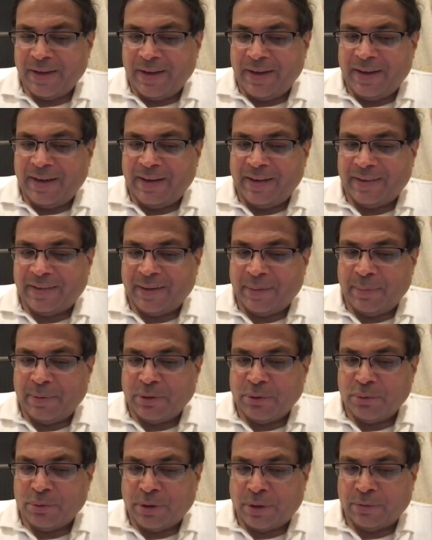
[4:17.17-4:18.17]
In December
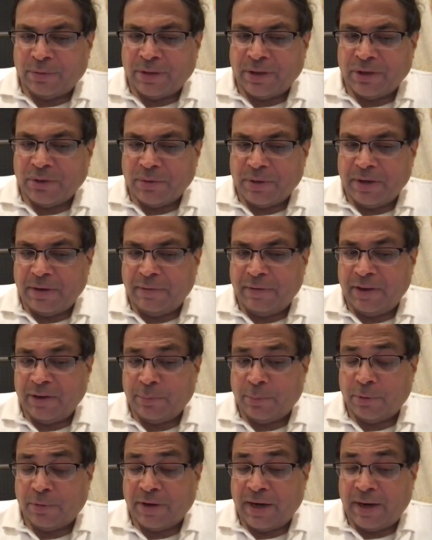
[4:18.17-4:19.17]
2020,
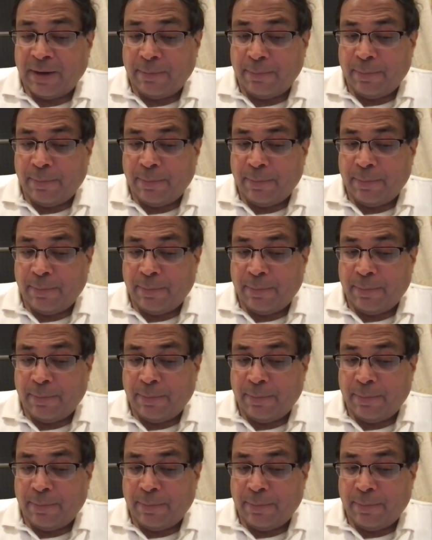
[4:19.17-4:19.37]
Facebook ran a